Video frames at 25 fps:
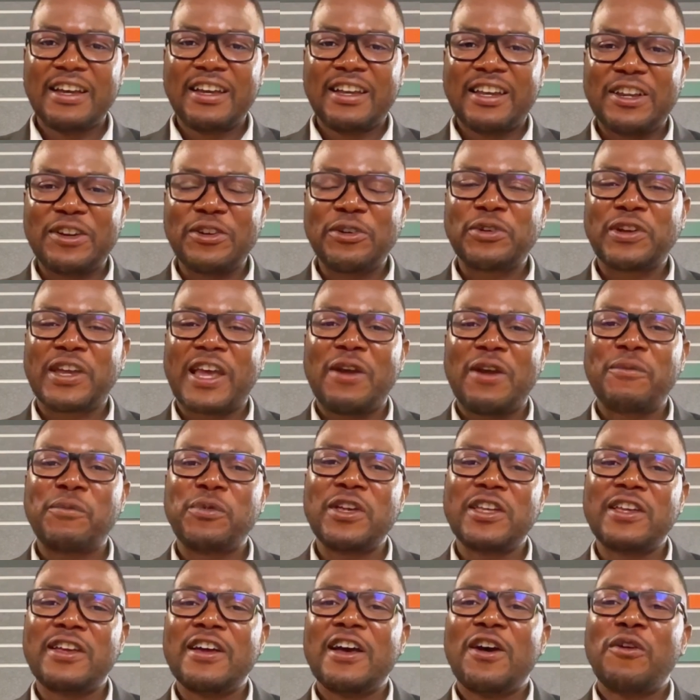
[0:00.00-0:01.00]
You know, can
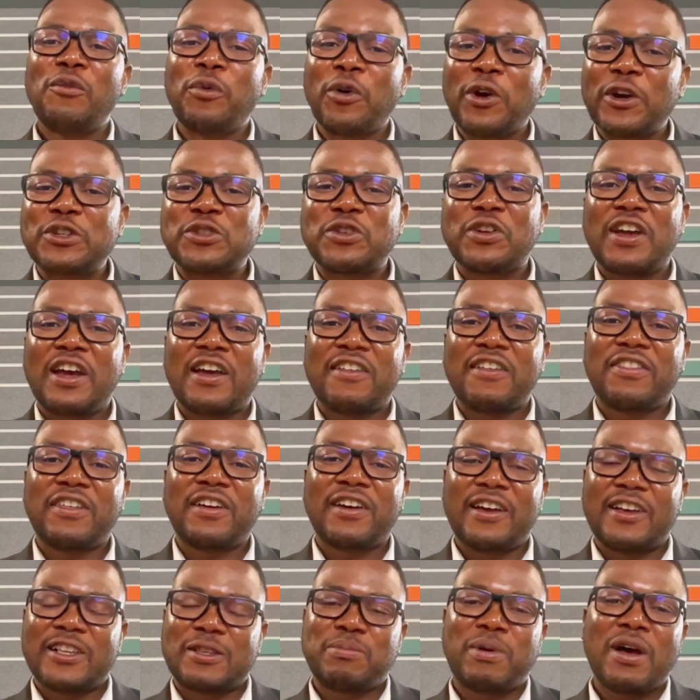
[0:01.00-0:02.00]
we work together
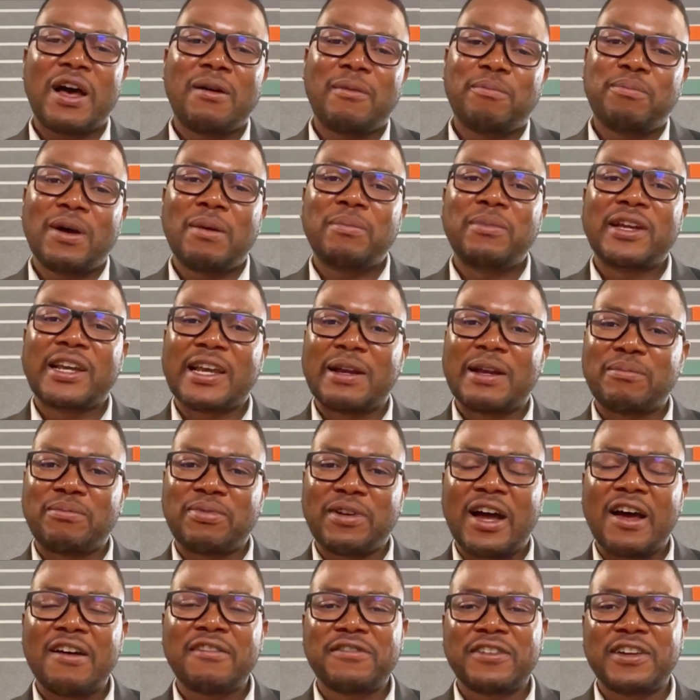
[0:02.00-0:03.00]
as public and
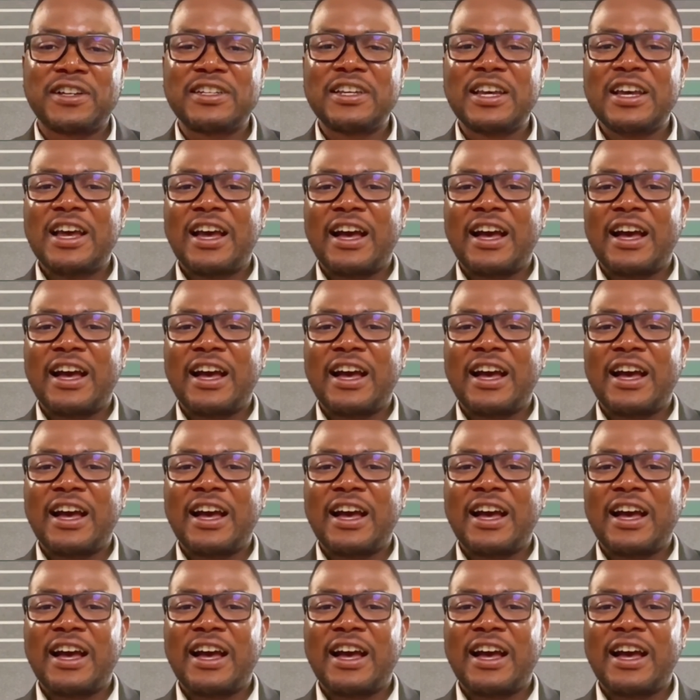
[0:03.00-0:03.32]
private?